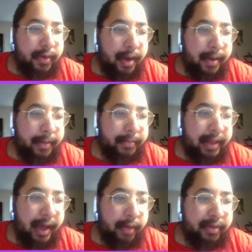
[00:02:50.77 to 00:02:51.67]

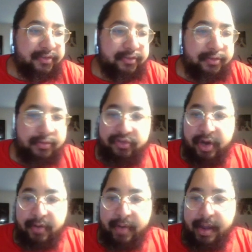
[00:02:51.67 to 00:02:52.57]
allow us to
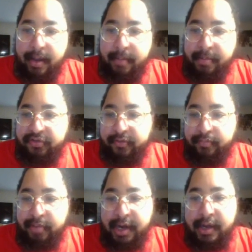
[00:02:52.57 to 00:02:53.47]
generate a bunch of
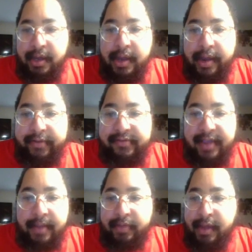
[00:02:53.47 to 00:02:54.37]
mana.
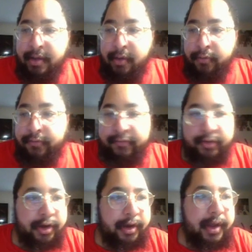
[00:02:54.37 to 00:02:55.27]
Same thing goes
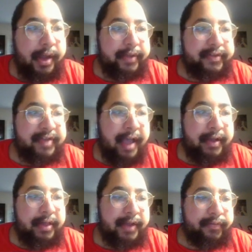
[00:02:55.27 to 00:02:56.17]
for
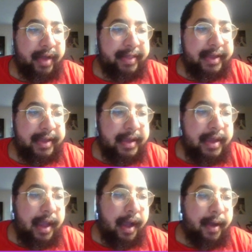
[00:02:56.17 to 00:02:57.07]
Skyclave Relic.
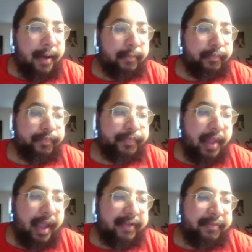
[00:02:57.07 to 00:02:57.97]

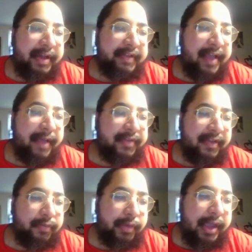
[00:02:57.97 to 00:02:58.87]
As many times
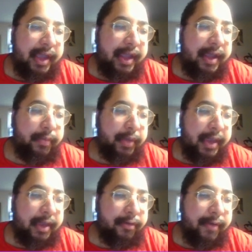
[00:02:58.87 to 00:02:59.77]
as we kick it, we
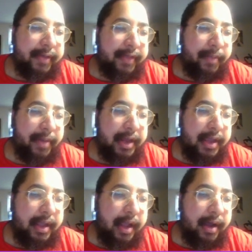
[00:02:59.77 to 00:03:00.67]
can create that many